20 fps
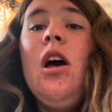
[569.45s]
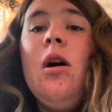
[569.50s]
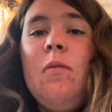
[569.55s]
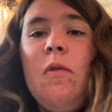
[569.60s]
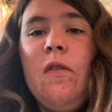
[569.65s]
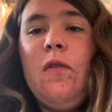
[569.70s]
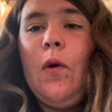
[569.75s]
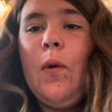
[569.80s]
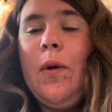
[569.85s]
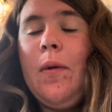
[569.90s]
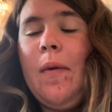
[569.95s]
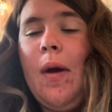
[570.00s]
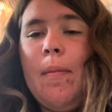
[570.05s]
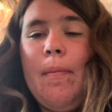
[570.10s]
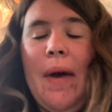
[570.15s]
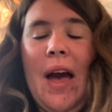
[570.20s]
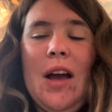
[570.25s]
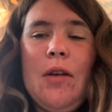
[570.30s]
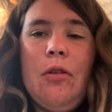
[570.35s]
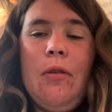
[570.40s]
Before we went
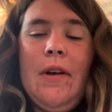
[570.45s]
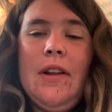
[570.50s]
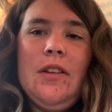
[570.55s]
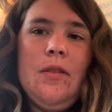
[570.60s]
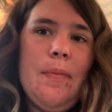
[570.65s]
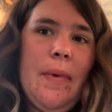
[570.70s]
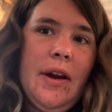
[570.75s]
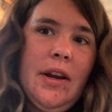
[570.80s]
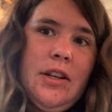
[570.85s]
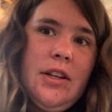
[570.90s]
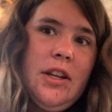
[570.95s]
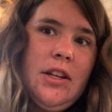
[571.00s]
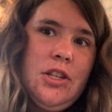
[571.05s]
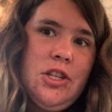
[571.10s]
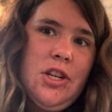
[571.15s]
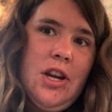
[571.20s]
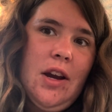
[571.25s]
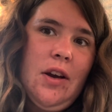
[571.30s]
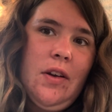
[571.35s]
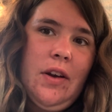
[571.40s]
back, we went to Ben and
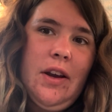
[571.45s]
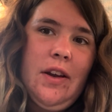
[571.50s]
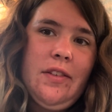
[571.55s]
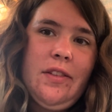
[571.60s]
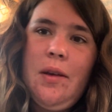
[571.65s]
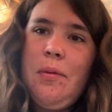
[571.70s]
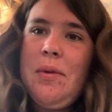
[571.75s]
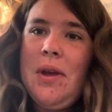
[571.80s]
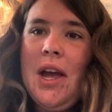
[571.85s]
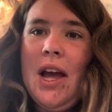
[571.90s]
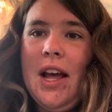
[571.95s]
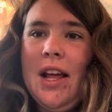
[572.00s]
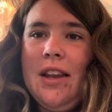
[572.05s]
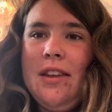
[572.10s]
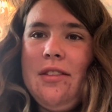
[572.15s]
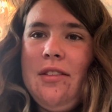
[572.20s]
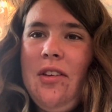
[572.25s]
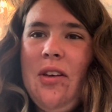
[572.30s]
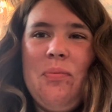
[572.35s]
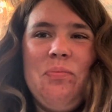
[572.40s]
Jerry's and we had
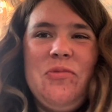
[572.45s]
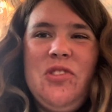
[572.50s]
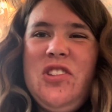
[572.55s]
um,